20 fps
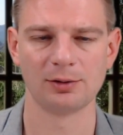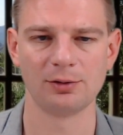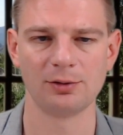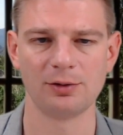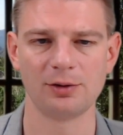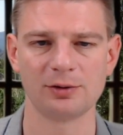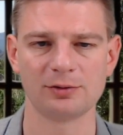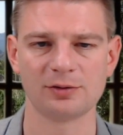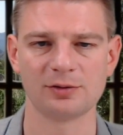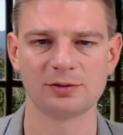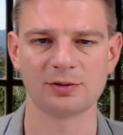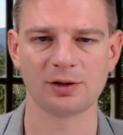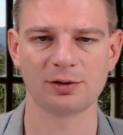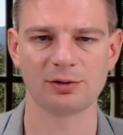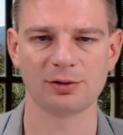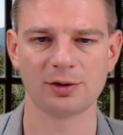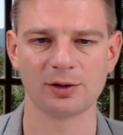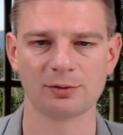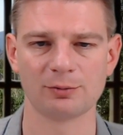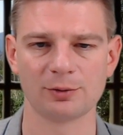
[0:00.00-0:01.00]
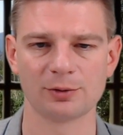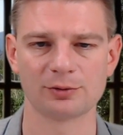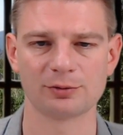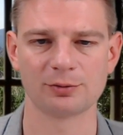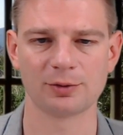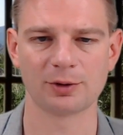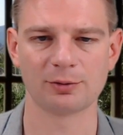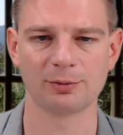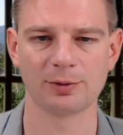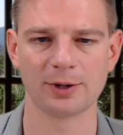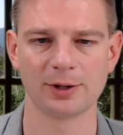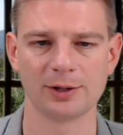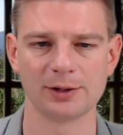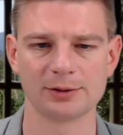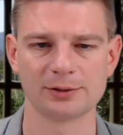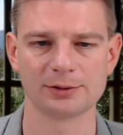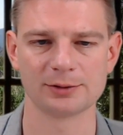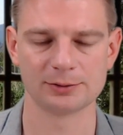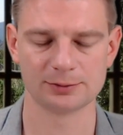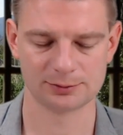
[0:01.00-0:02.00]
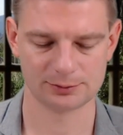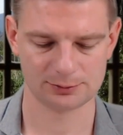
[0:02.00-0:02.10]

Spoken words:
This is, I think, what's required.